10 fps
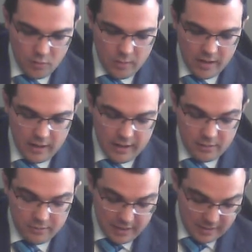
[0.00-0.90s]
Well, I
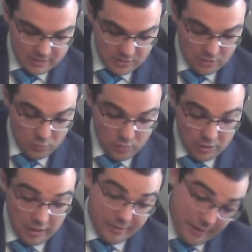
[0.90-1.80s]
don't think it's going to work.
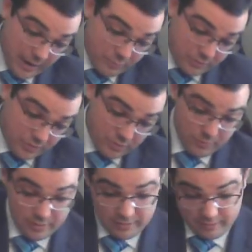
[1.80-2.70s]
I thought it was going to
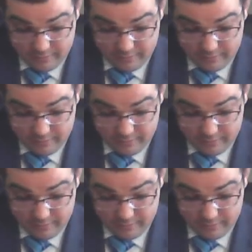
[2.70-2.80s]
work,